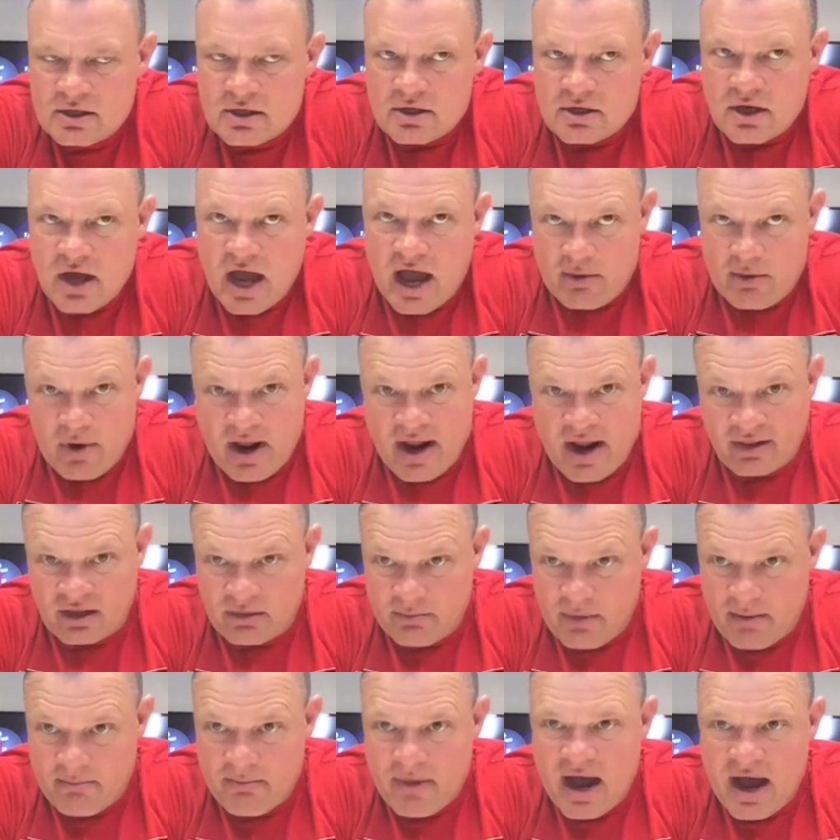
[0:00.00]
Ironically,
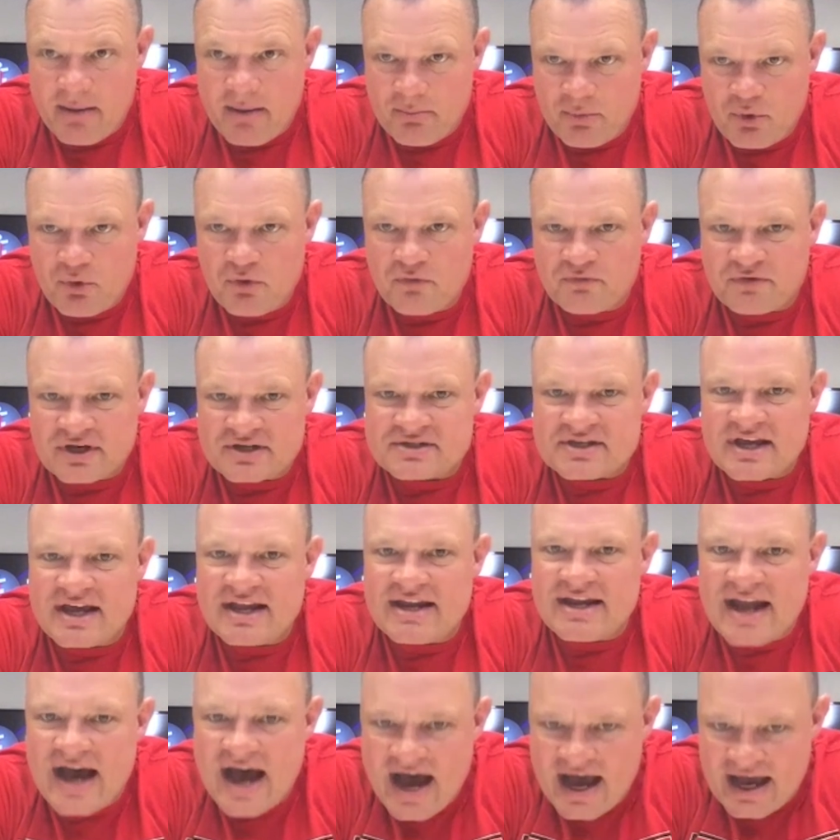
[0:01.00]
my mom moved us at
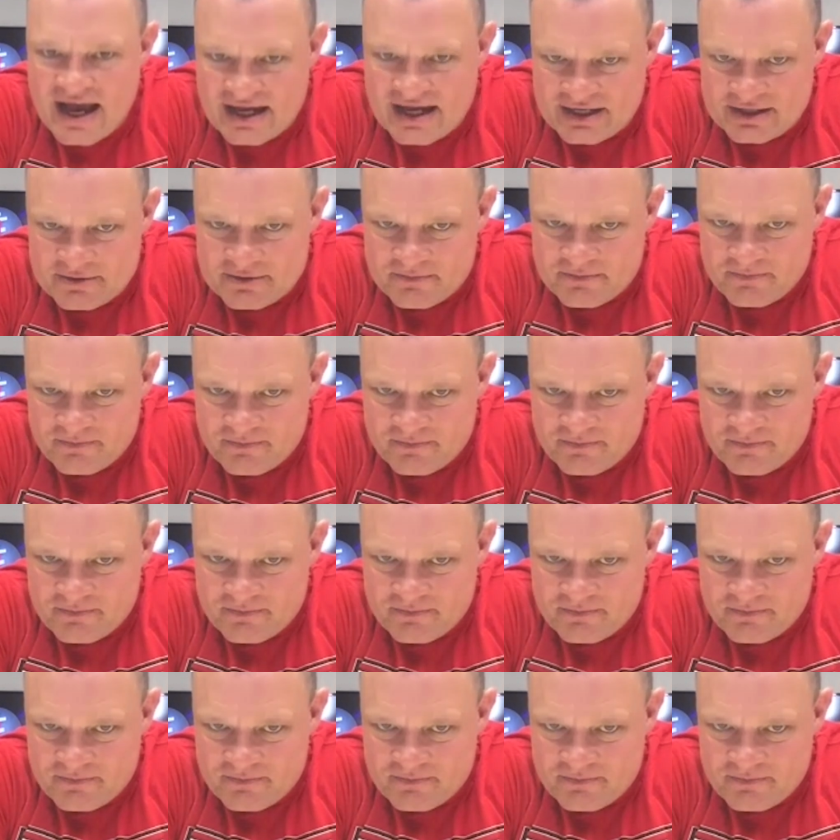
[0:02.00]
9,